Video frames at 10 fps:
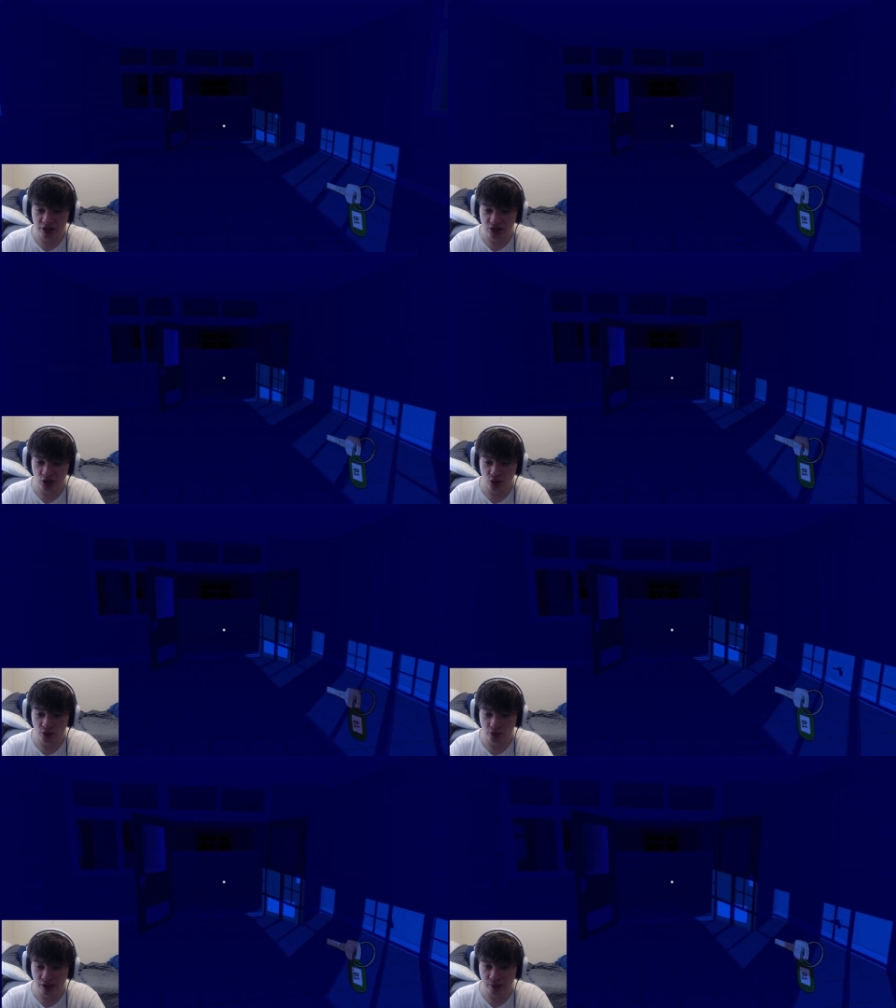
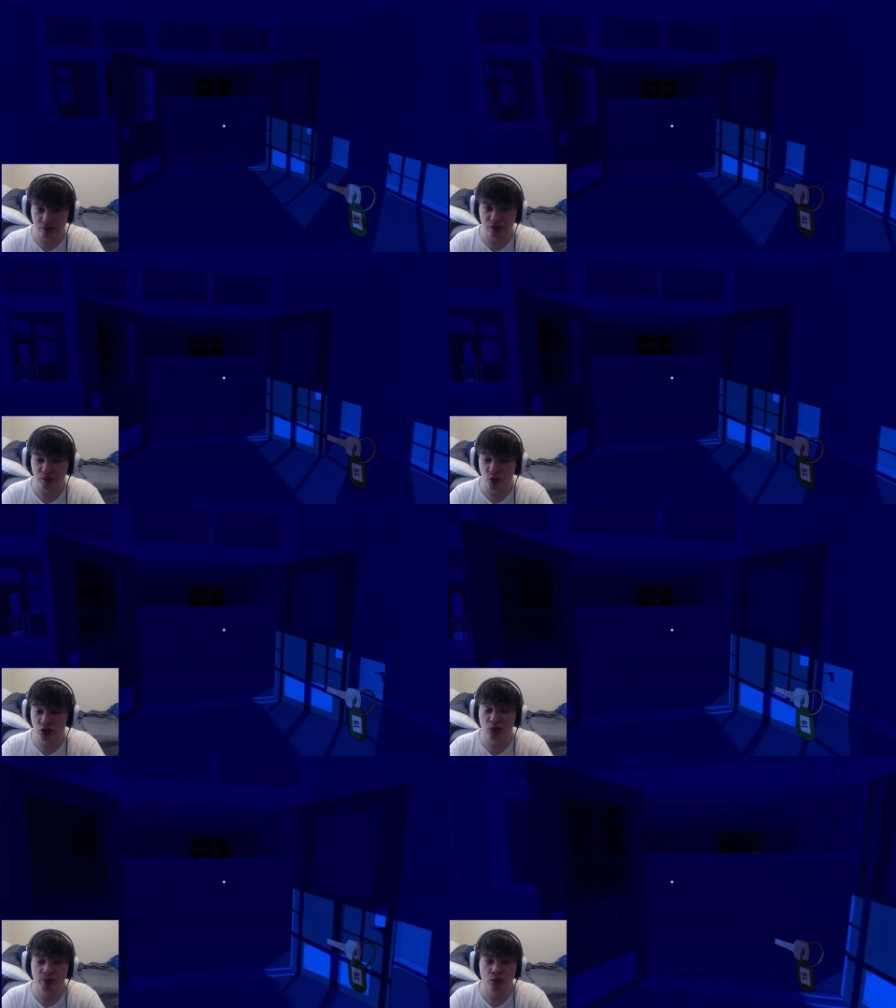So, okay, wait, what
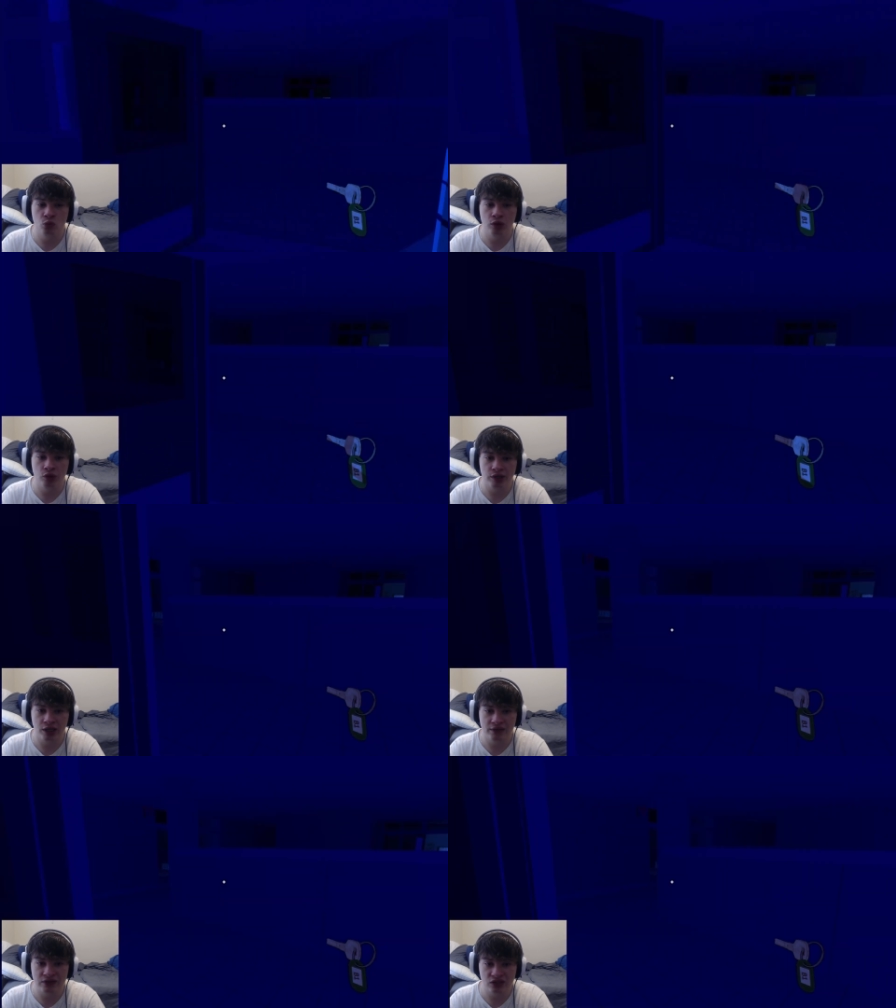was this B1 on it? I
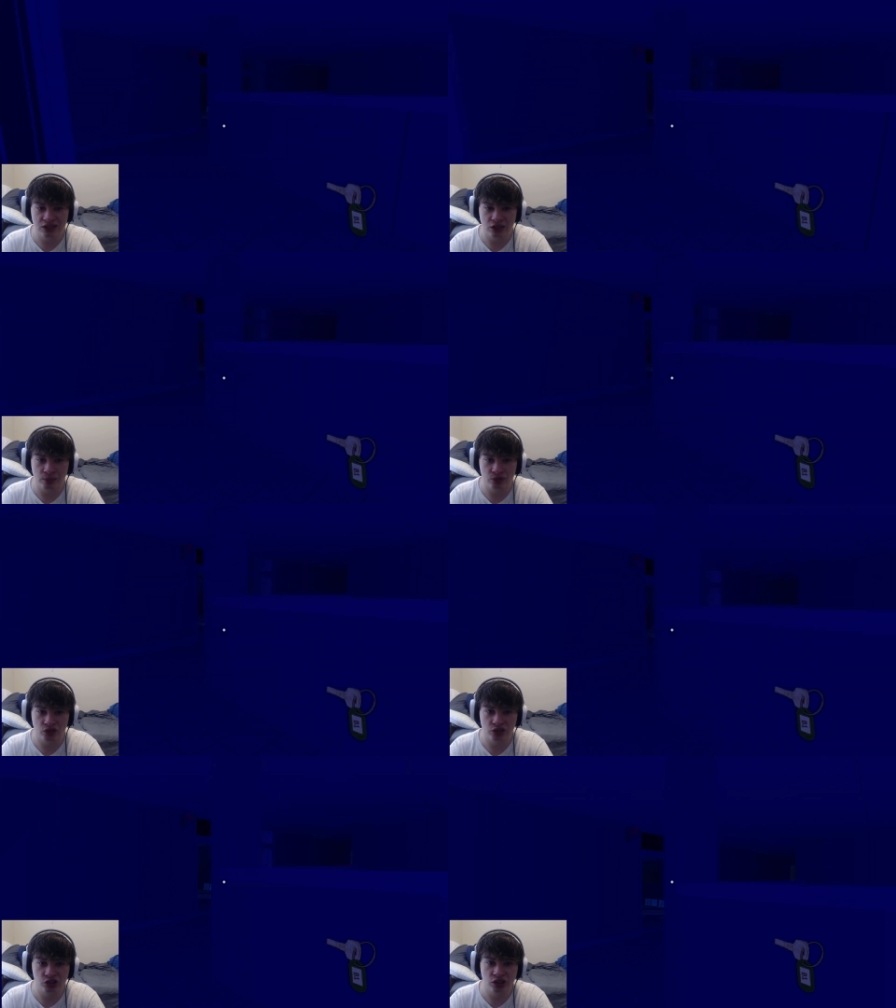didn't even see the numbers
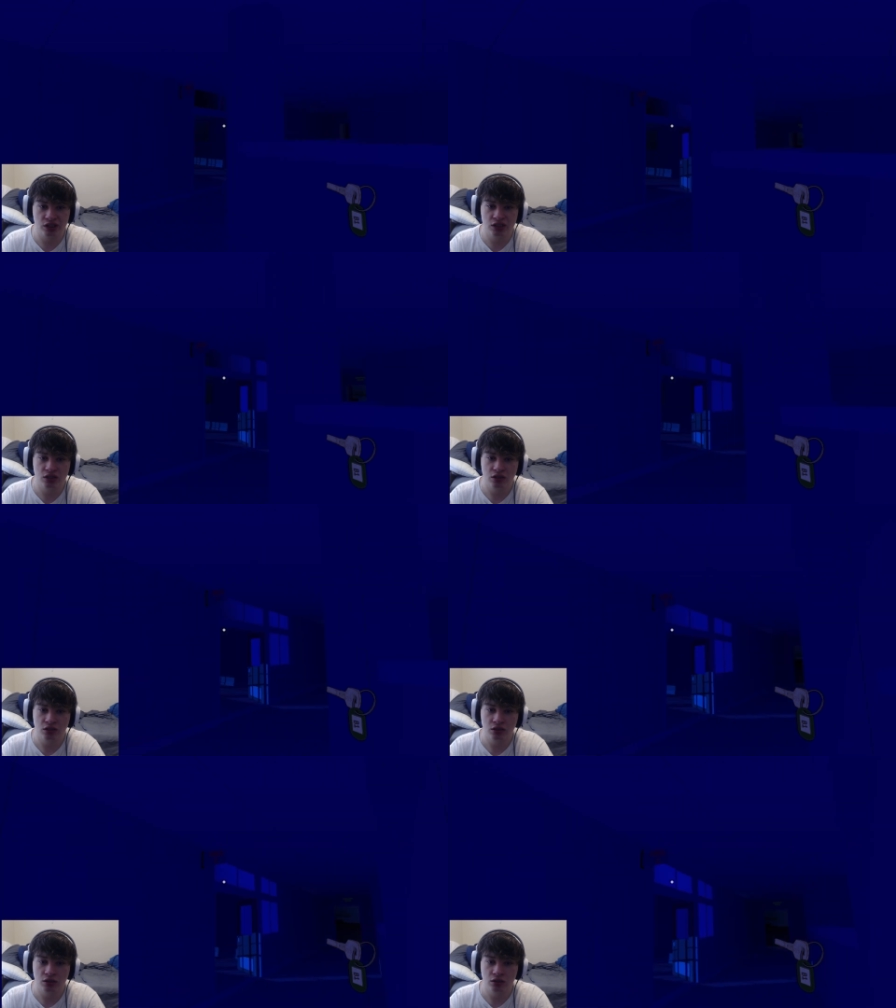on these shits.
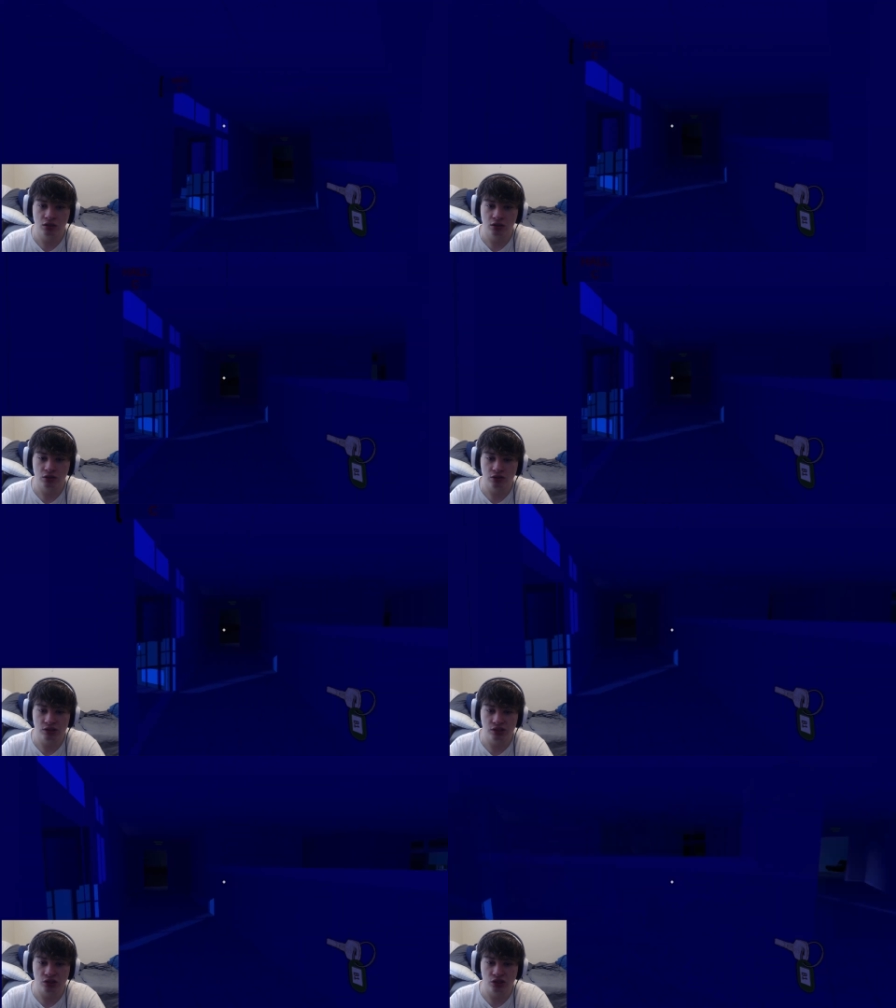
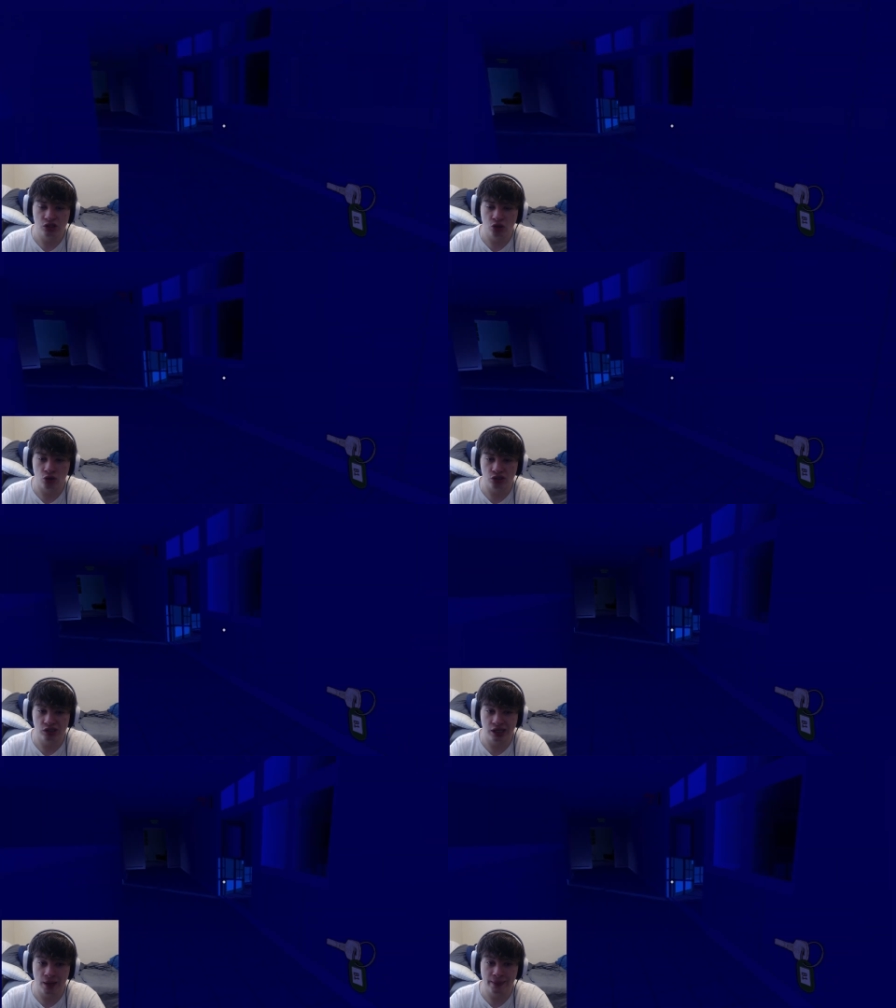This is, this is Hall
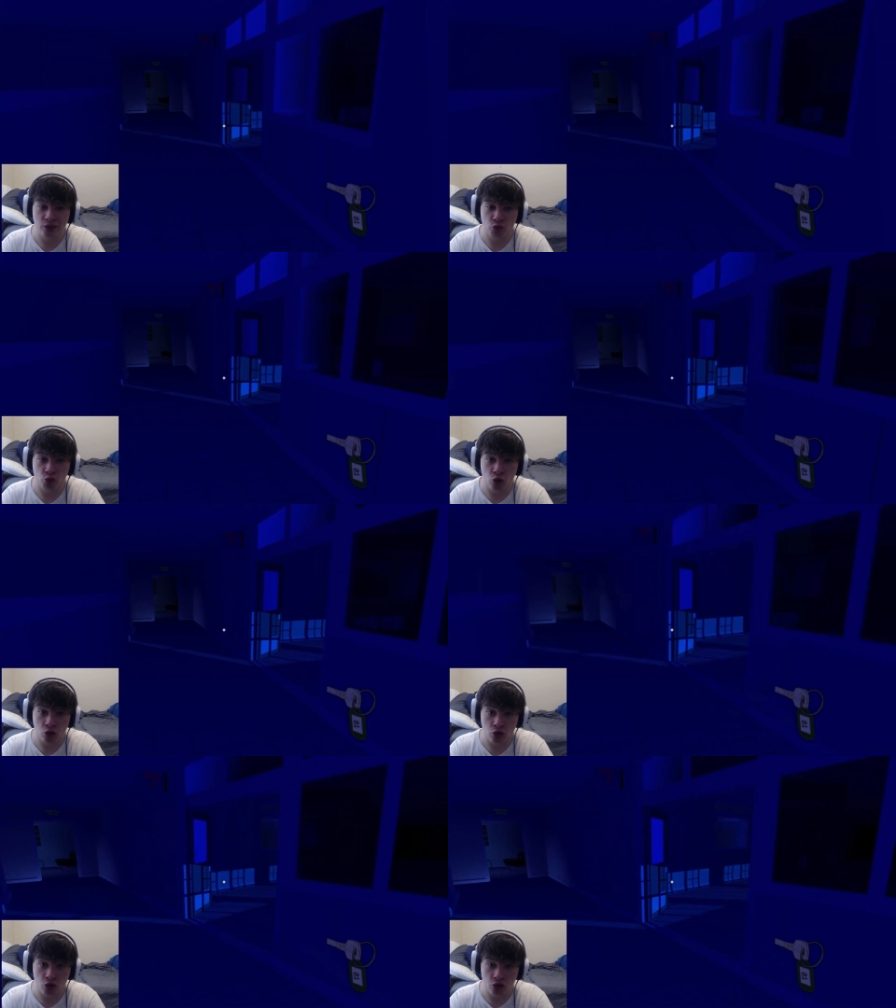C. I'm in the
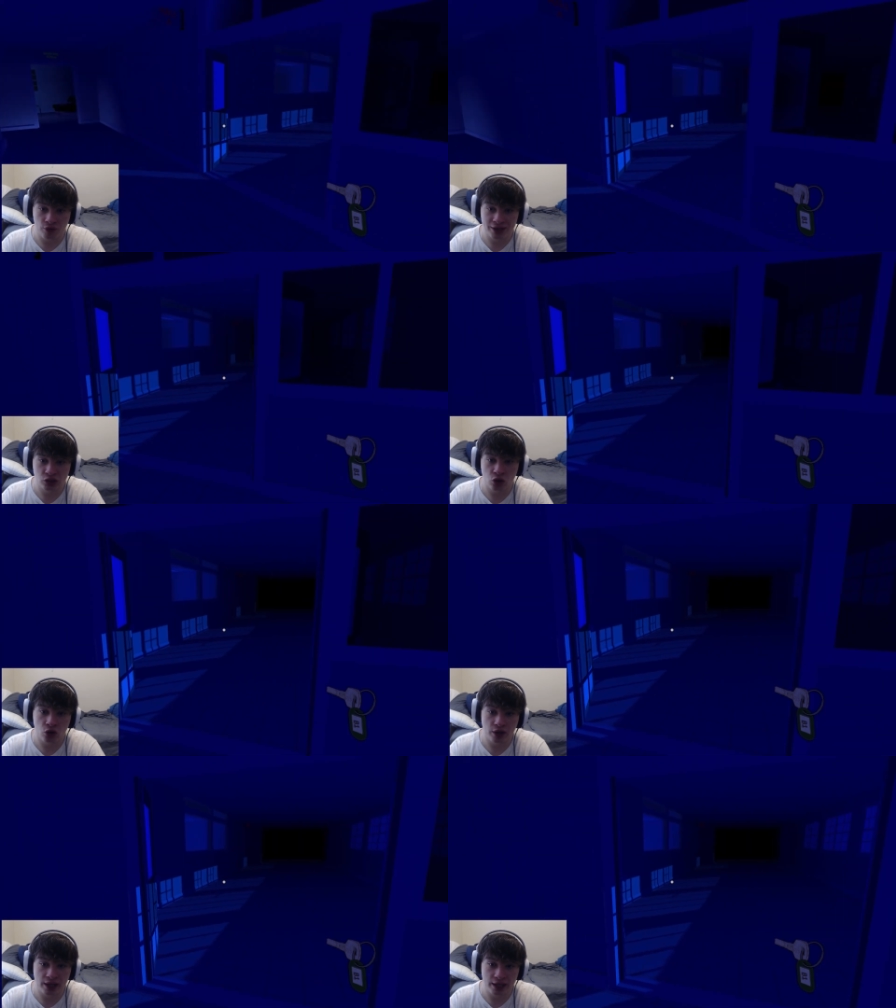wrong hall. That's
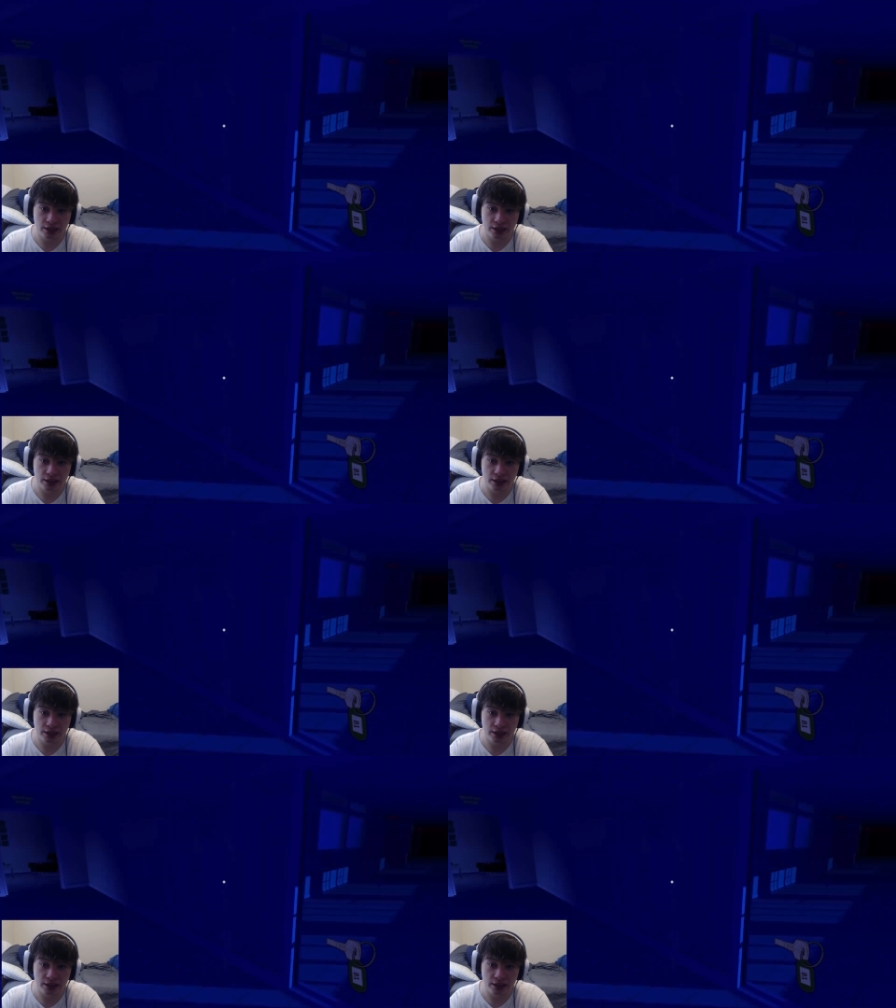Hall A.